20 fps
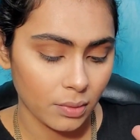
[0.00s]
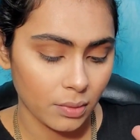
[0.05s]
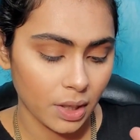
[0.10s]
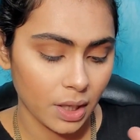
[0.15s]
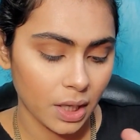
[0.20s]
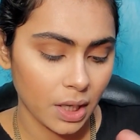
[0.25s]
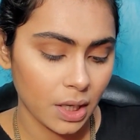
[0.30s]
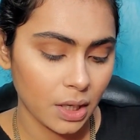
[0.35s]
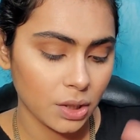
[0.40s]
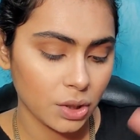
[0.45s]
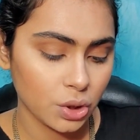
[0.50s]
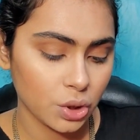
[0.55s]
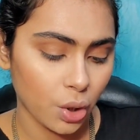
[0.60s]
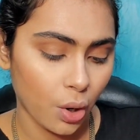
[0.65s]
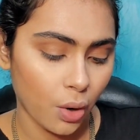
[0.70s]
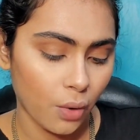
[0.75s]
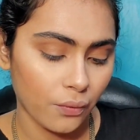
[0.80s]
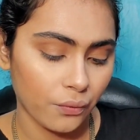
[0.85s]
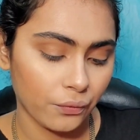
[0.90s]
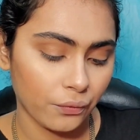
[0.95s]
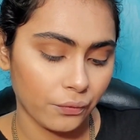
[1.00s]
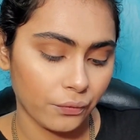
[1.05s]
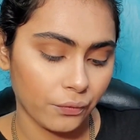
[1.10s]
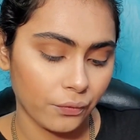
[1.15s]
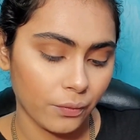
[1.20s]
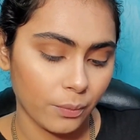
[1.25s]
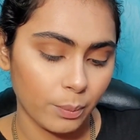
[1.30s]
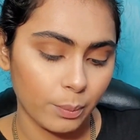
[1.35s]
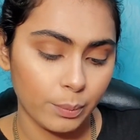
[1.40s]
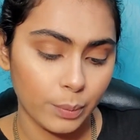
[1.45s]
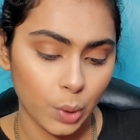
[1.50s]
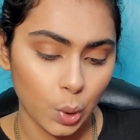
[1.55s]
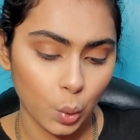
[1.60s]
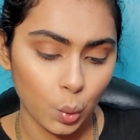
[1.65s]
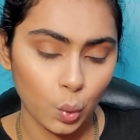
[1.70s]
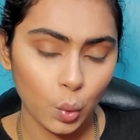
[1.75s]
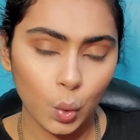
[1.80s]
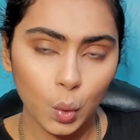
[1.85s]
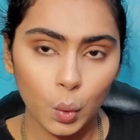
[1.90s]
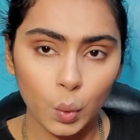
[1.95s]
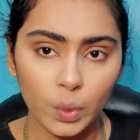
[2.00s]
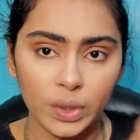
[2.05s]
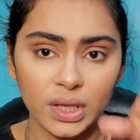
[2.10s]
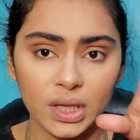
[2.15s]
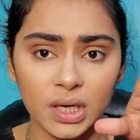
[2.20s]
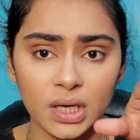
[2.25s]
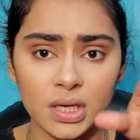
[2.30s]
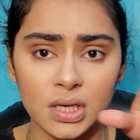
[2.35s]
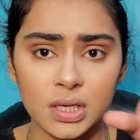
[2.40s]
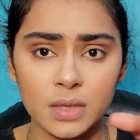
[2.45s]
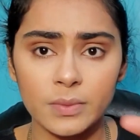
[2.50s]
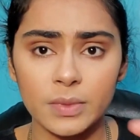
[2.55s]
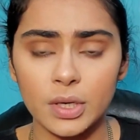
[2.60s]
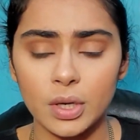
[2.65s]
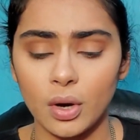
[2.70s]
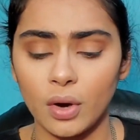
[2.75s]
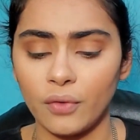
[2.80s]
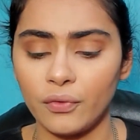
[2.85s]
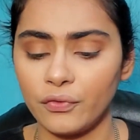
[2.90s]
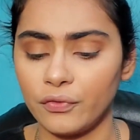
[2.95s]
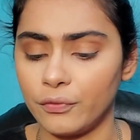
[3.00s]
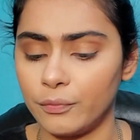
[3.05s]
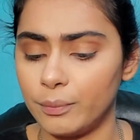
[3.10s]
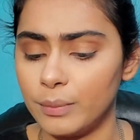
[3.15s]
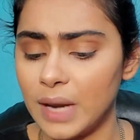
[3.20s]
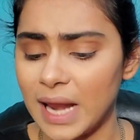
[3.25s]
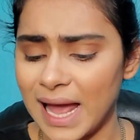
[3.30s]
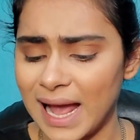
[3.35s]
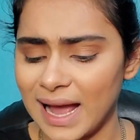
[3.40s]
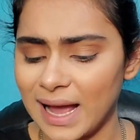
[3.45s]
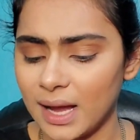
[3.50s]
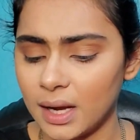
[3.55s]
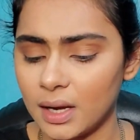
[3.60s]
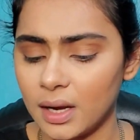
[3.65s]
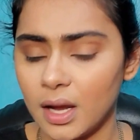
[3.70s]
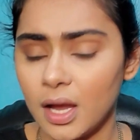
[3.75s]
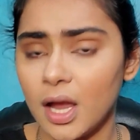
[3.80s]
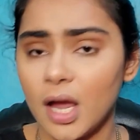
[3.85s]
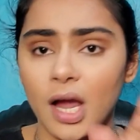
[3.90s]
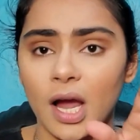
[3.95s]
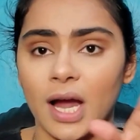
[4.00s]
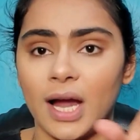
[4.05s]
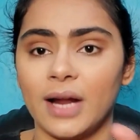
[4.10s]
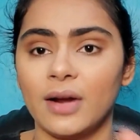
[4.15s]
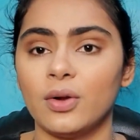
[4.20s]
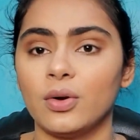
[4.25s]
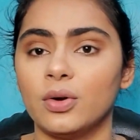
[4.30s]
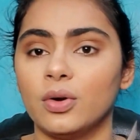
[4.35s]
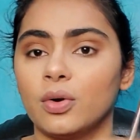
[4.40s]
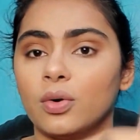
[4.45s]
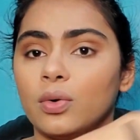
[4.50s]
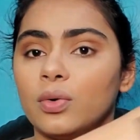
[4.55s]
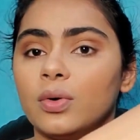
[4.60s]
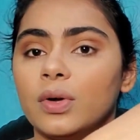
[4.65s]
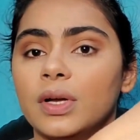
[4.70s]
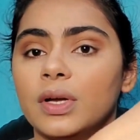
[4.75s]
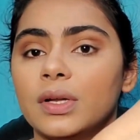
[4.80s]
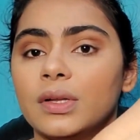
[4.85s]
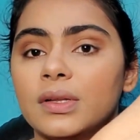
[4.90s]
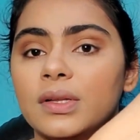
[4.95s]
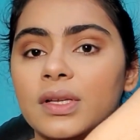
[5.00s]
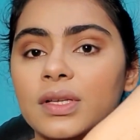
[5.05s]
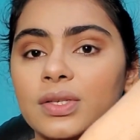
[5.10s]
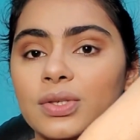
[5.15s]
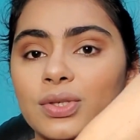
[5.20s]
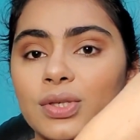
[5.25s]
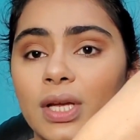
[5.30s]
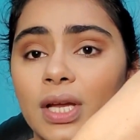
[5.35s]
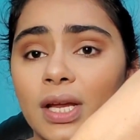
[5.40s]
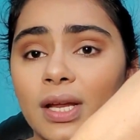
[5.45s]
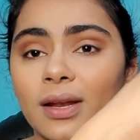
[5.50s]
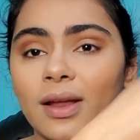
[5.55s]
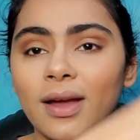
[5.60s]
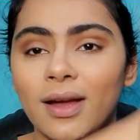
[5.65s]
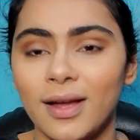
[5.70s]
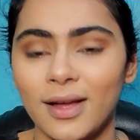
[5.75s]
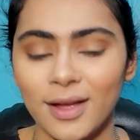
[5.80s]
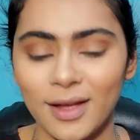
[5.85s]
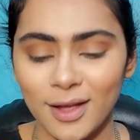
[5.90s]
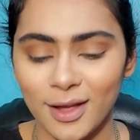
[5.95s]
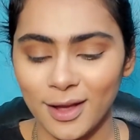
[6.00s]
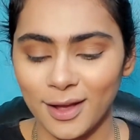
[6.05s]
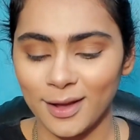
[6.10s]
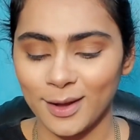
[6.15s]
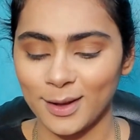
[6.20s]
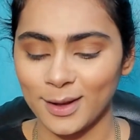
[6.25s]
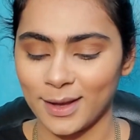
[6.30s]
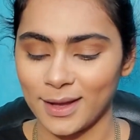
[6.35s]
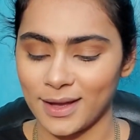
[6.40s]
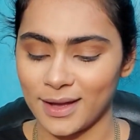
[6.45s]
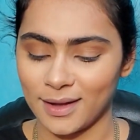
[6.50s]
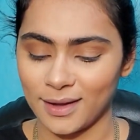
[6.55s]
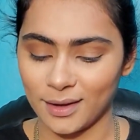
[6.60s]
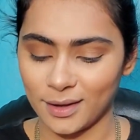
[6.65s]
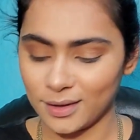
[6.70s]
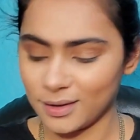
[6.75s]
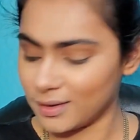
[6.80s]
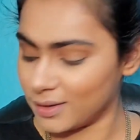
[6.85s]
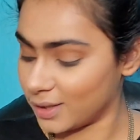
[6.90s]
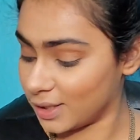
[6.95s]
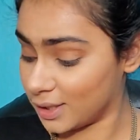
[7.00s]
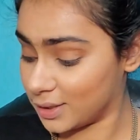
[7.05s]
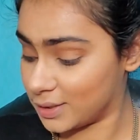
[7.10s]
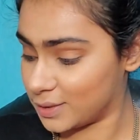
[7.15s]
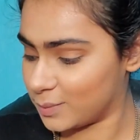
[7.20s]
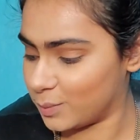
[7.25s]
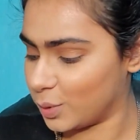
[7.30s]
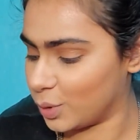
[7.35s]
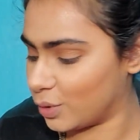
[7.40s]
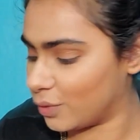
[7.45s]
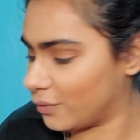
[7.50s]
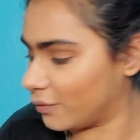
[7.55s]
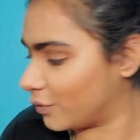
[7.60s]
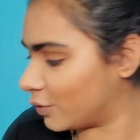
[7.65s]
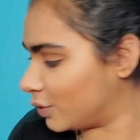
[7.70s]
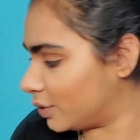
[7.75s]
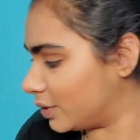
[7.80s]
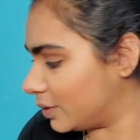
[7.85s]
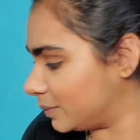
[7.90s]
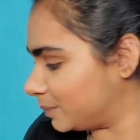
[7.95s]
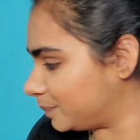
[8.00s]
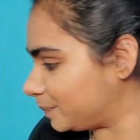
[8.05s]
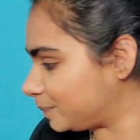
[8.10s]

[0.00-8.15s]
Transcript: hint of blue with a little bit of black. I don't know, this shade. Yeah, it's beautiful.